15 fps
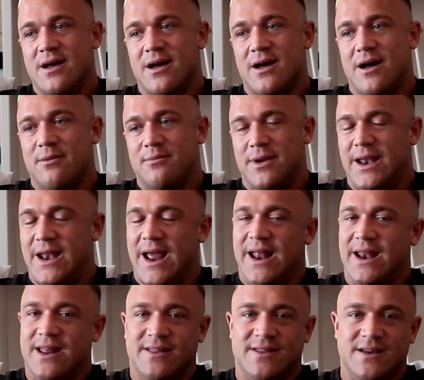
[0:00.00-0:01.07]
and
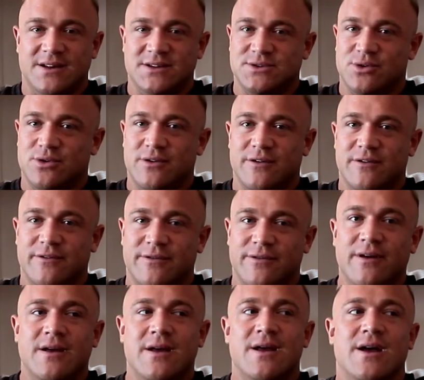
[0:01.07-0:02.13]
anything sort of